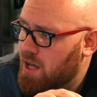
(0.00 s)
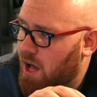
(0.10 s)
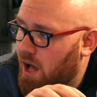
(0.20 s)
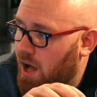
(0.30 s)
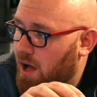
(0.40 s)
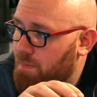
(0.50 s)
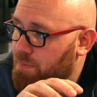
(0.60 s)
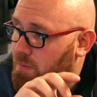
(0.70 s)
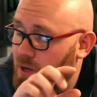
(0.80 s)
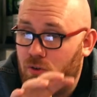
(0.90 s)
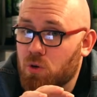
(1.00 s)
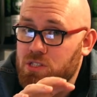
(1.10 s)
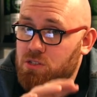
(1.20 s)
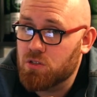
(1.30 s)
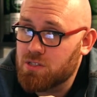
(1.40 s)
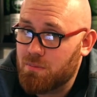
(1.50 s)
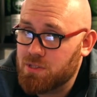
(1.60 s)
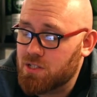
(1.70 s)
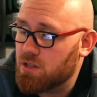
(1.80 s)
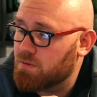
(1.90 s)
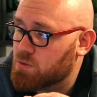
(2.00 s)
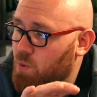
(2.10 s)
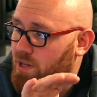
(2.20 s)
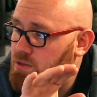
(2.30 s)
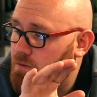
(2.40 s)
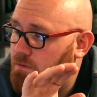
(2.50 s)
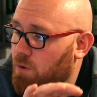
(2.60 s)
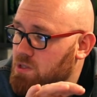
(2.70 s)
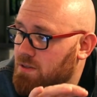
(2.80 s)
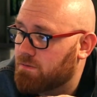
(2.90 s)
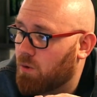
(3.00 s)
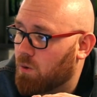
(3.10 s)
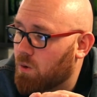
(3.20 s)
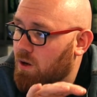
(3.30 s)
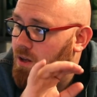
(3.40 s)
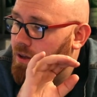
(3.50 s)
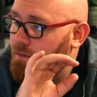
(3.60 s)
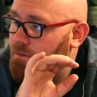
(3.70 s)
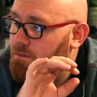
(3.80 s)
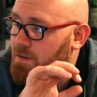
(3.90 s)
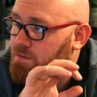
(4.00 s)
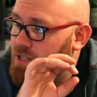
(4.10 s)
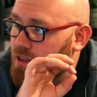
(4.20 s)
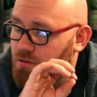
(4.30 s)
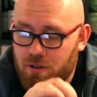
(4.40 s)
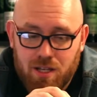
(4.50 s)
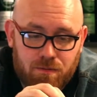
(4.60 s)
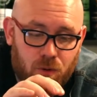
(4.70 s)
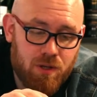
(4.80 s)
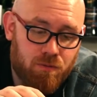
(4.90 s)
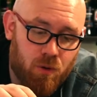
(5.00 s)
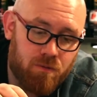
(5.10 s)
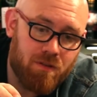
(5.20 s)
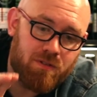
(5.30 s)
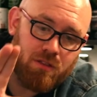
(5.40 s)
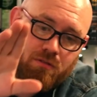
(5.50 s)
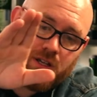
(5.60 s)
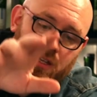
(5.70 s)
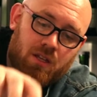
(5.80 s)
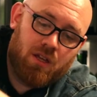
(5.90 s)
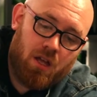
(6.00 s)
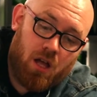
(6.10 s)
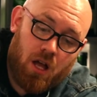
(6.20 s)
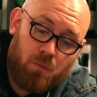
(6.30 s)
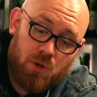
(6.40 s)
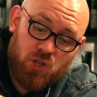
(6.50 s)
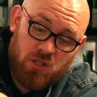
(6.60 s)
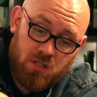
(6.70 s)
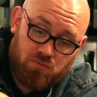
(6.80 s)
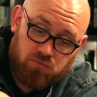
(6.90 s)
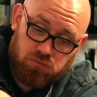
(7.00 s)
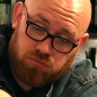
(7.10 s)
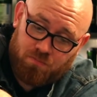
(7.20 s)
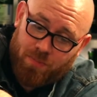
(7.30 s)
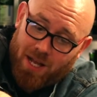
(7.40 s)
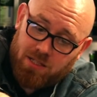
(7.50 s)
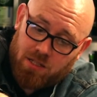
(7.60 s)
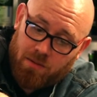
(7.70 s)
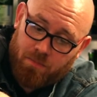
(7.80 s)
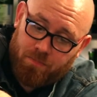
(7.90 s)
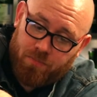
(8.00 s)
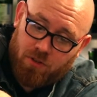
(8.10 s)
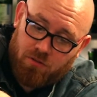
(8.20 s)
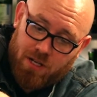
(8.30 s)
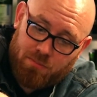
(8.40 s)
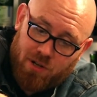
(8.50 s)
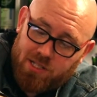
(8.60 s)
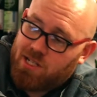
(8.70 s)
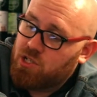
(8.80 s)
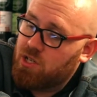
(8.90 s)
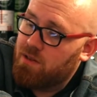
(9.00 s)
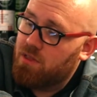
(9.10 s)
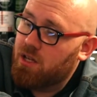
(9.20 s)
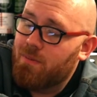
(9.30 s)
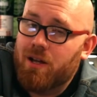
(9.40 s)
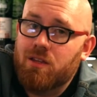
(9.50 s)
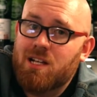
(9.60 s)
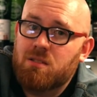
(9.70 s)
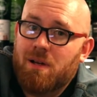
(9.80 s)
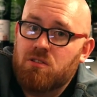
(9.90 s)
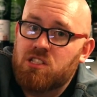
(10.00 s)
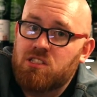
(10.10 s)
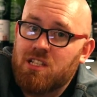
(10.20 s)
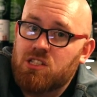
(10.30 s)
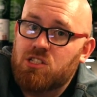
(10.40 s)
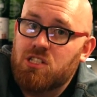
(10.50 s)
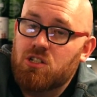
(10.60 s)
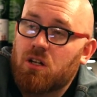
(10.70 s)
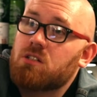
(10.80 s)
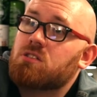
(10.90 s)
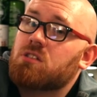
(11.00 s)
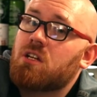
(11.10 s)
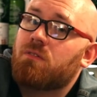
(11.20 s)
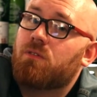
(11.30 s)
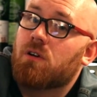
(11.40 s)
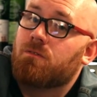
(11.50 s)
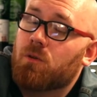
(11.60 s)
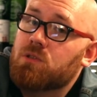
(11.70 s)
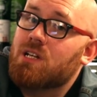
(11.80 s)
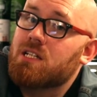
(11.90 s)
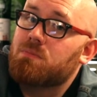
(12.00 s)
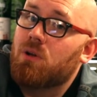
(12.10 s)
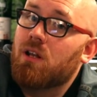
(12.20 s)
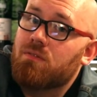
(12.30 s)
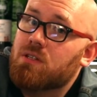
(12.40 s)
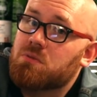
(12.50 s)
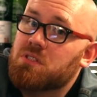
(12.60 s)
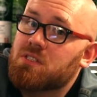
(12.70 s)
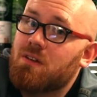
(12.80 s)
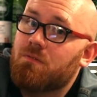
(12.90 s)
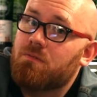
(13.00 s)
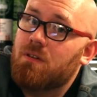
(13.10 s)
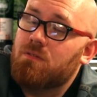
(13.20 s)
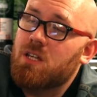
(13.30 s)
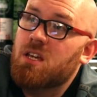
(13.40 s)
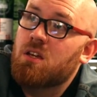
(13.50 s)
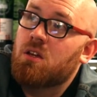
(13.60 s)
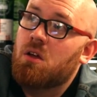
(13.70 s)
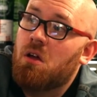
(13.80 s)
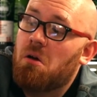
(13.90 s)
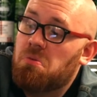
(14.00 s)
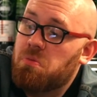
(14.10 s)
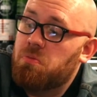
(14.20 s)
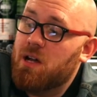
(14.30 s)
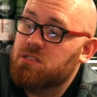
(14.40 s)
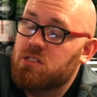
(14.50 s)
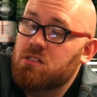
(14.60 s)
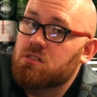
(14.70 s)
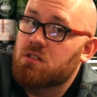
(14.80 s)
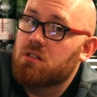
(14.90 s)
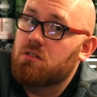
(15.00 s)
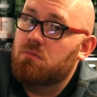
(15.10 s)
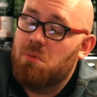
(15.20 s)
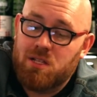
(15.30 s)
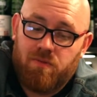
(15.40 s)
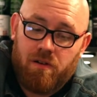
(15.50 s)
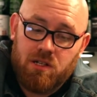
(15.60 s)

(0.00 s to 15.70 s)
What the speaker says: But of course, it's on 10% off as well. So $44.53, that's a great price, actually. If you think about it, that's about $60 for a full-size bottle. If this was a 750, that's decent. That's very